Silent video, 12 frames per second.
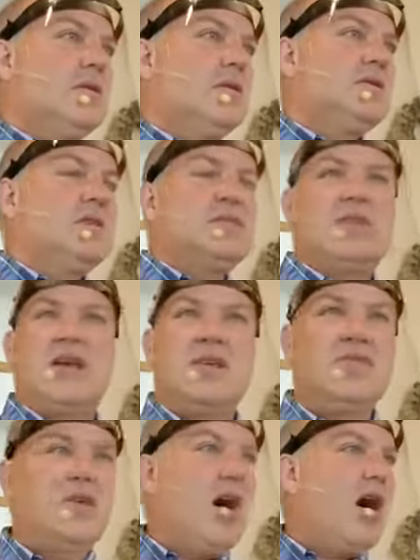He's the Son
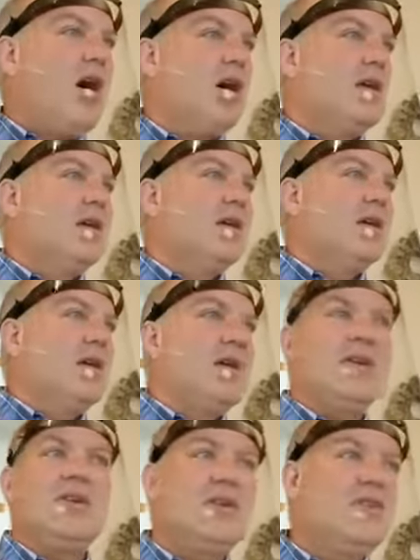of God. He
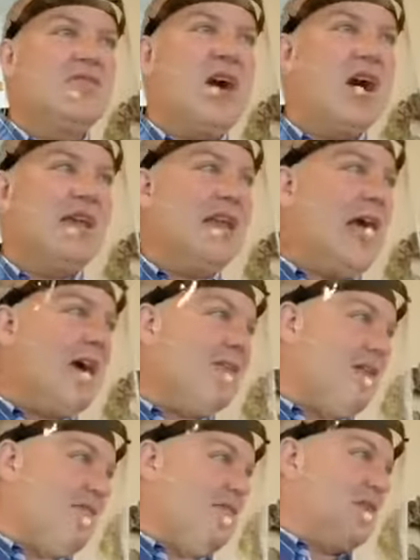could have gotten out
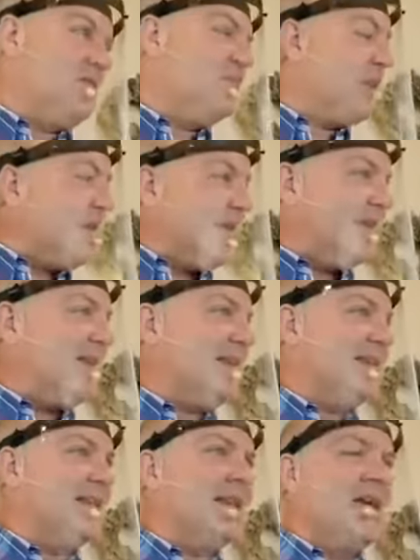of it, but he
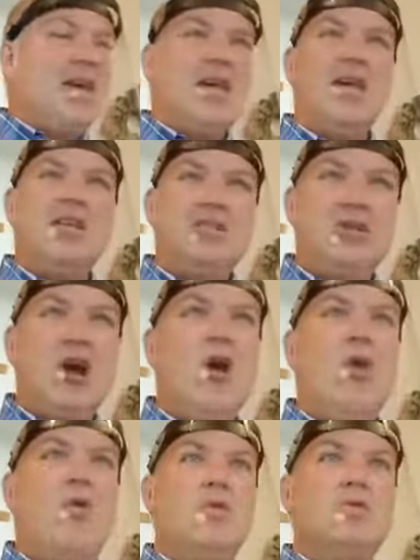didn't. He
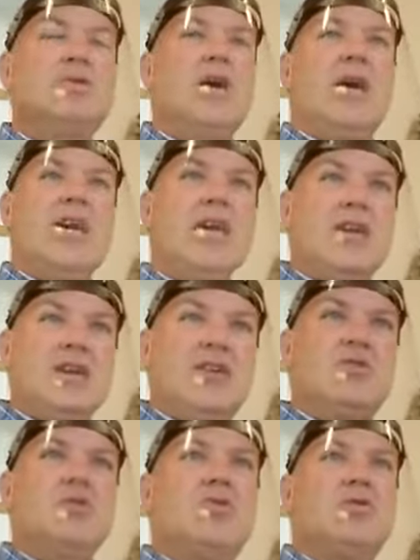chose. He
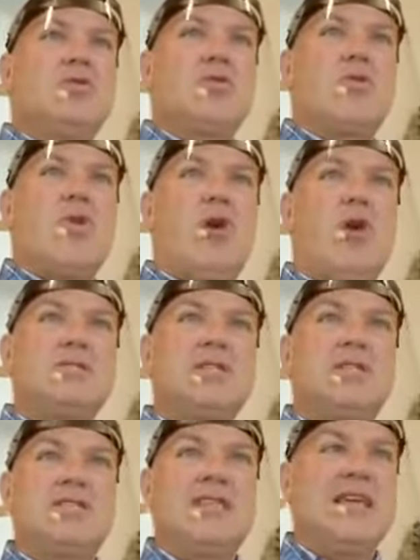endured the cross.
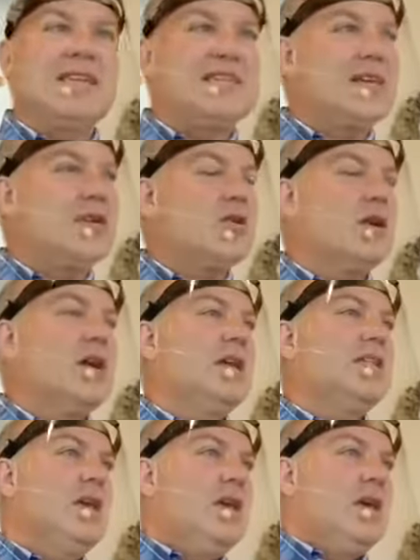It says here
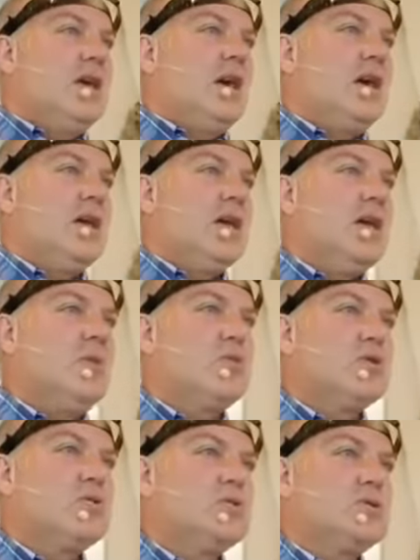in uh,
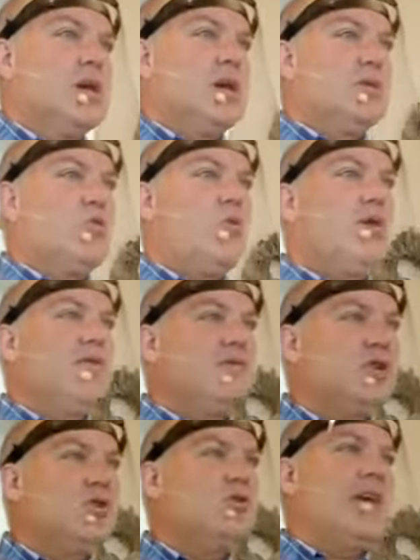Hebrews 12
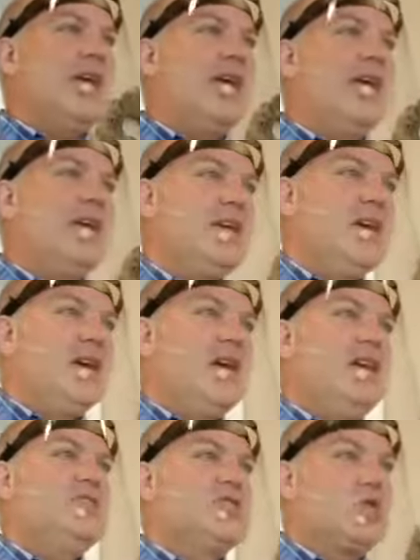2 that he,
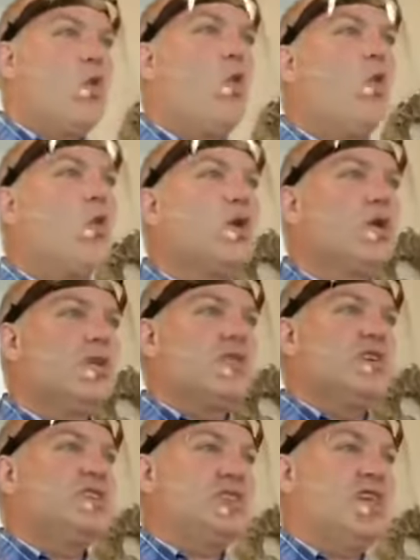he scorned
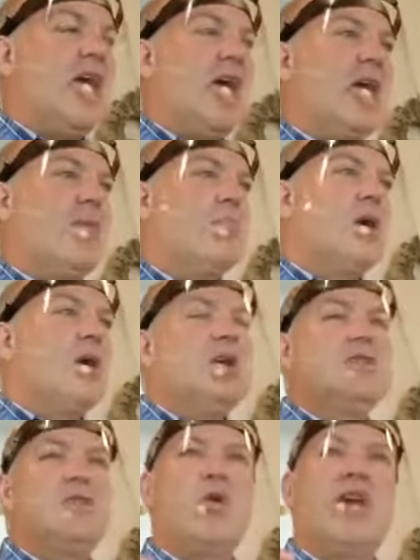the shame.
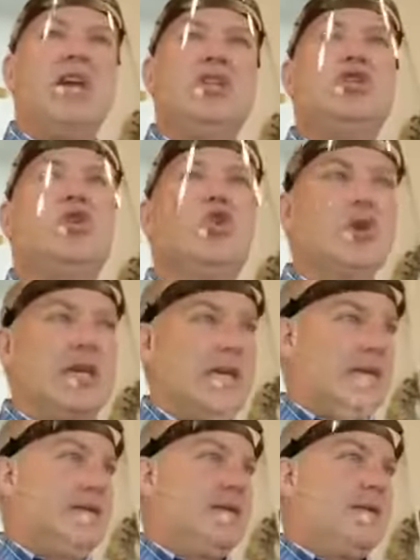So he took it.